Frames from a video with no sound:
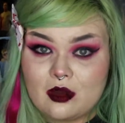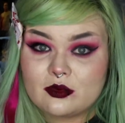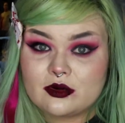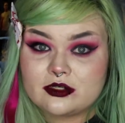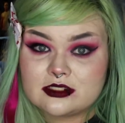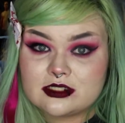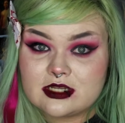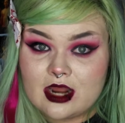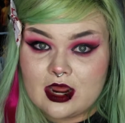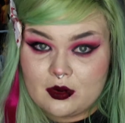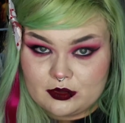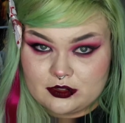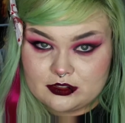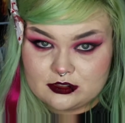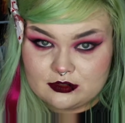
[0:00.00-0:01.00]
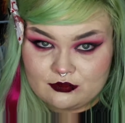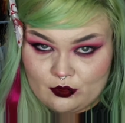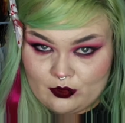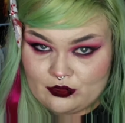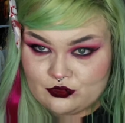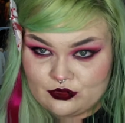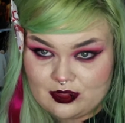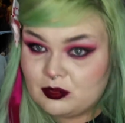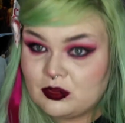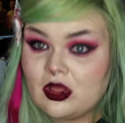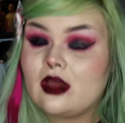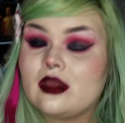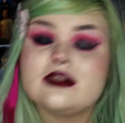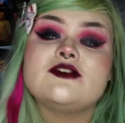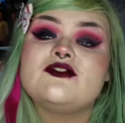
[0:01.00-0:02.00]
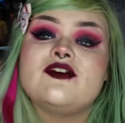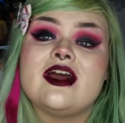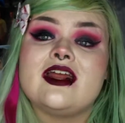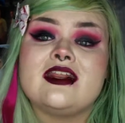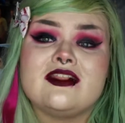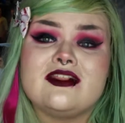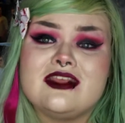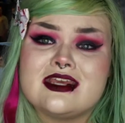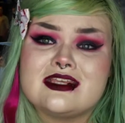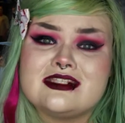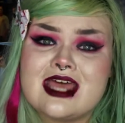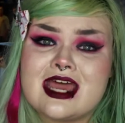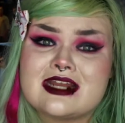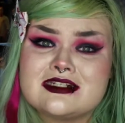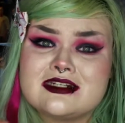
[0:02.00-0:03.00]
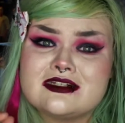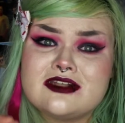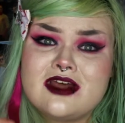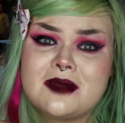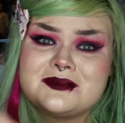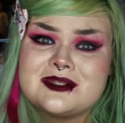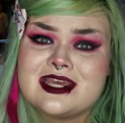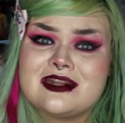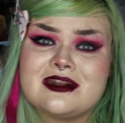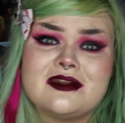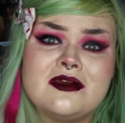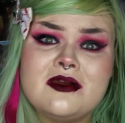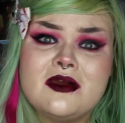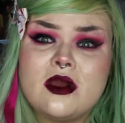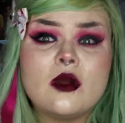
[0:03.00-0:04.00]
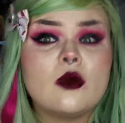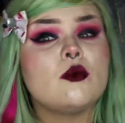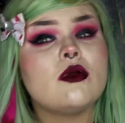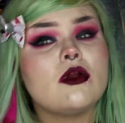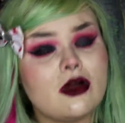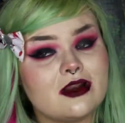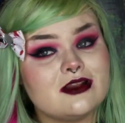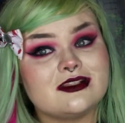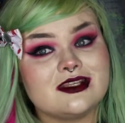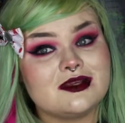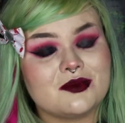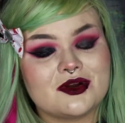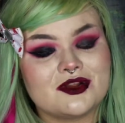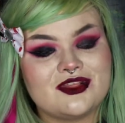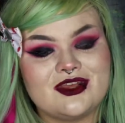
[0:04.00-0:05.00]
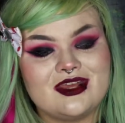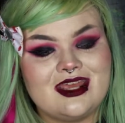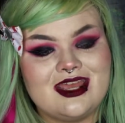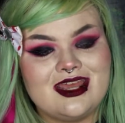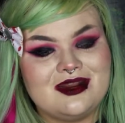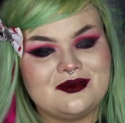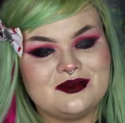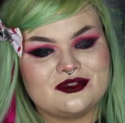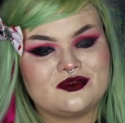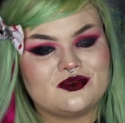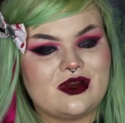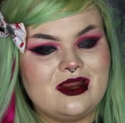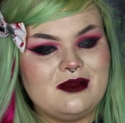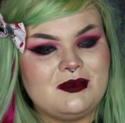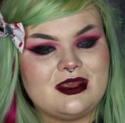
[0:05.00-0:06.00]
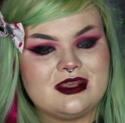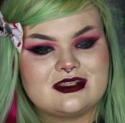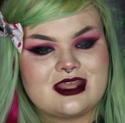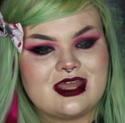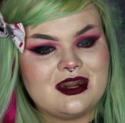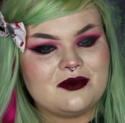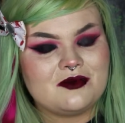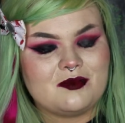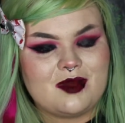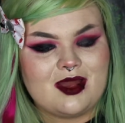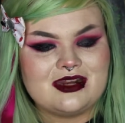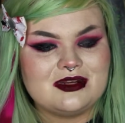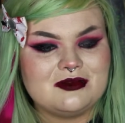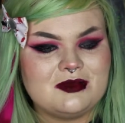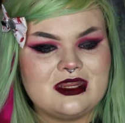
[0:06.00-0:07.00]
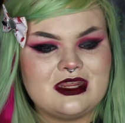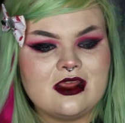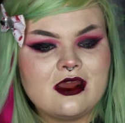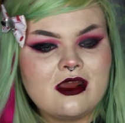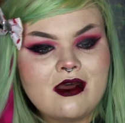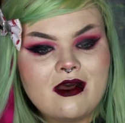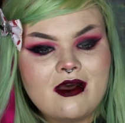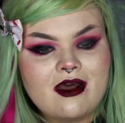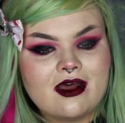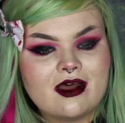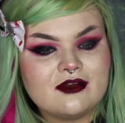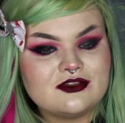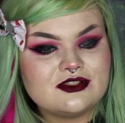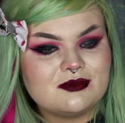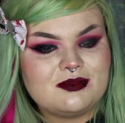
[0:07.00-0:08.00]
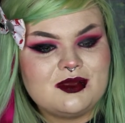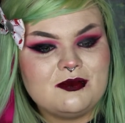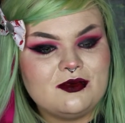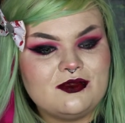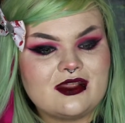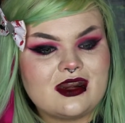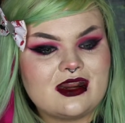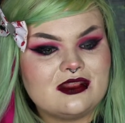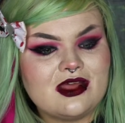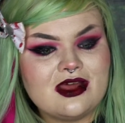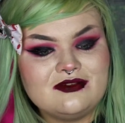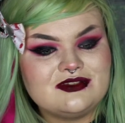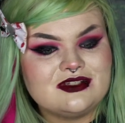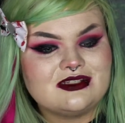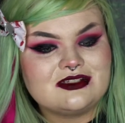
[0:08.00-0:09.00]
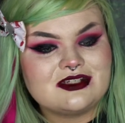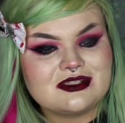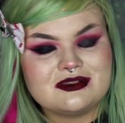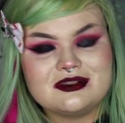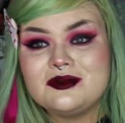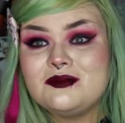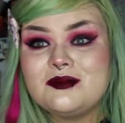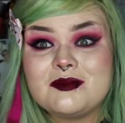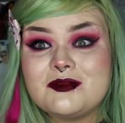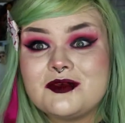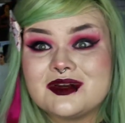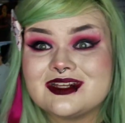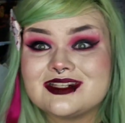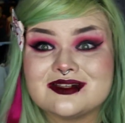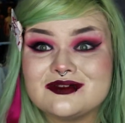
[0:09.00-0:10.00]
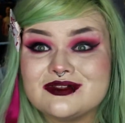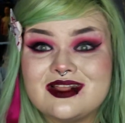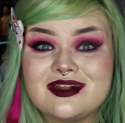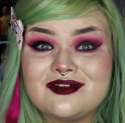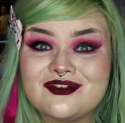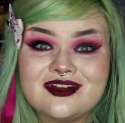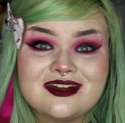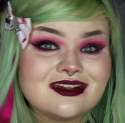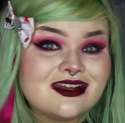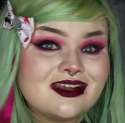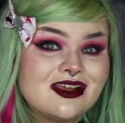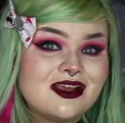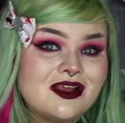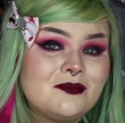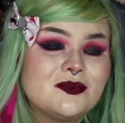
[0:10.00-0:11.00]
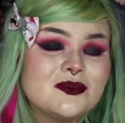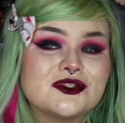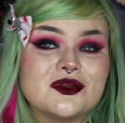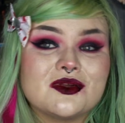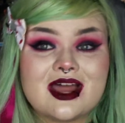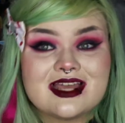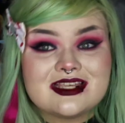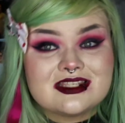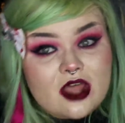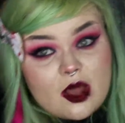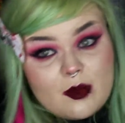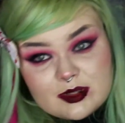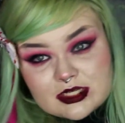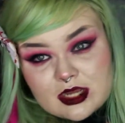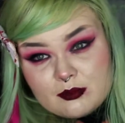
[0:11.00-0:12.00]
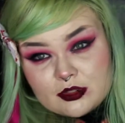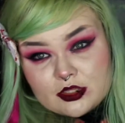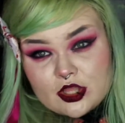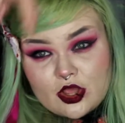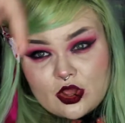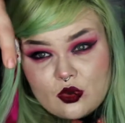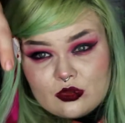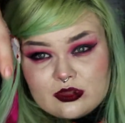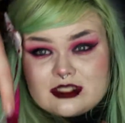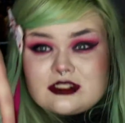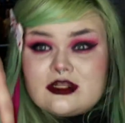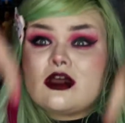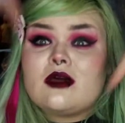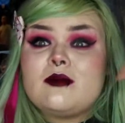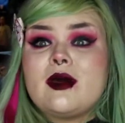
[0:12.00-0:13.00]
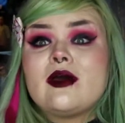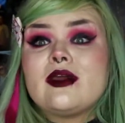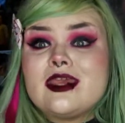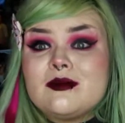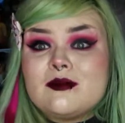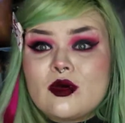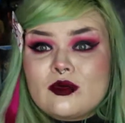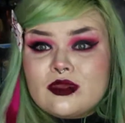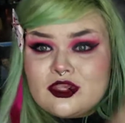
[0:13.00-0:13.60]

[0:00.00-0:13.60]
hours and hours of going through the blog to find the exact top 10 were honestly worth it and it was great because it kind of reminded me of some people that I loved and just little memories. It was a lot of fun. So guys, comment down below. Let's talk about emo